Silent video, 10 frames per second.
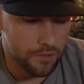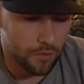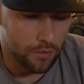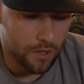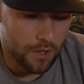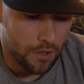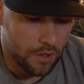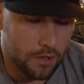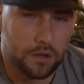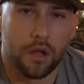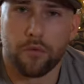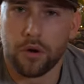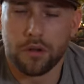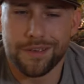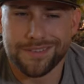So glove
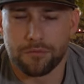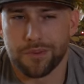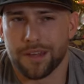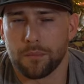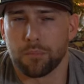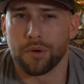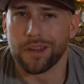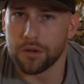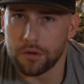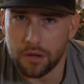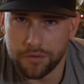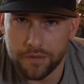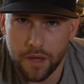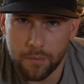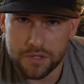oil isn't really gonna break your glove
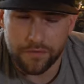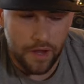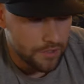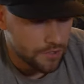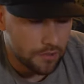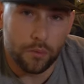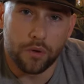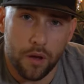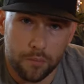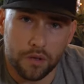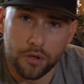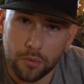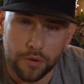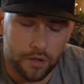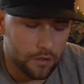in that much faster. It will help a
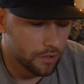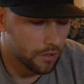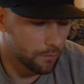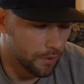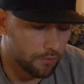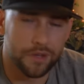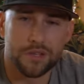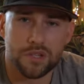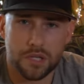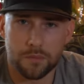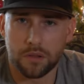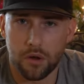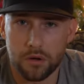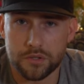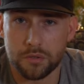little bit, but really it's just gonna be
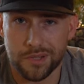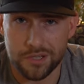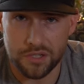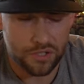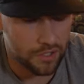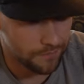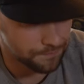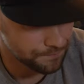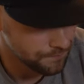long-term conditioning.